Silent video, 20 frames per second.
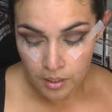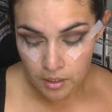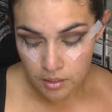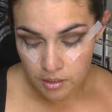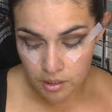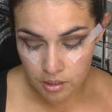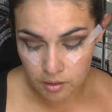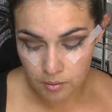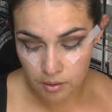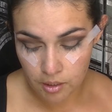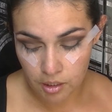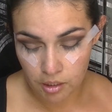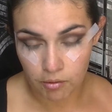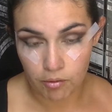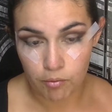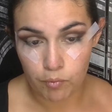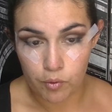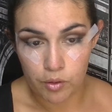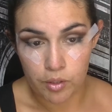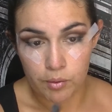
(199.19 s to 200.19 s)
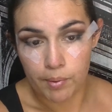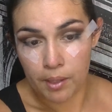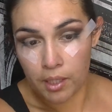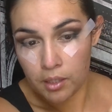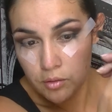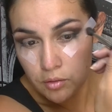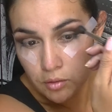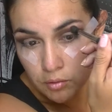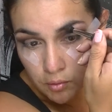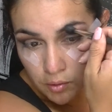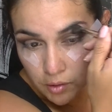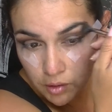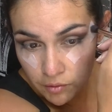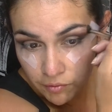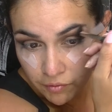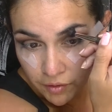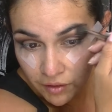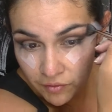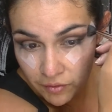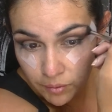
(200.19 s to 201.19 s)
This is when you go in with your pencil, with your
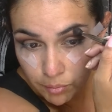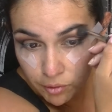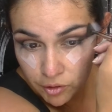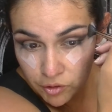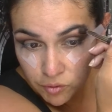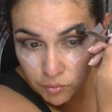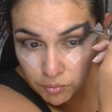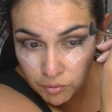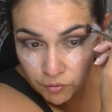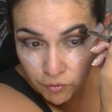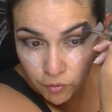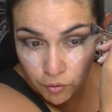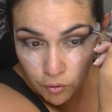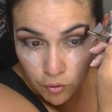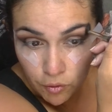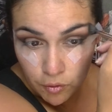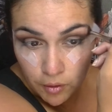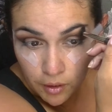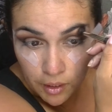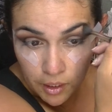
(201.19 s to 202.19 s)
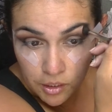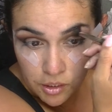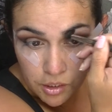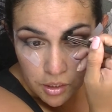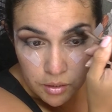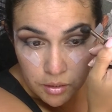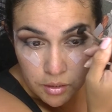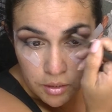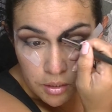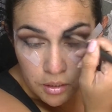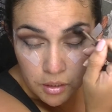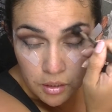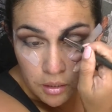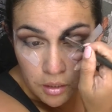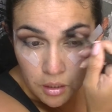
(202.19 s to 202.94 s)
fluffy brush from before, and just,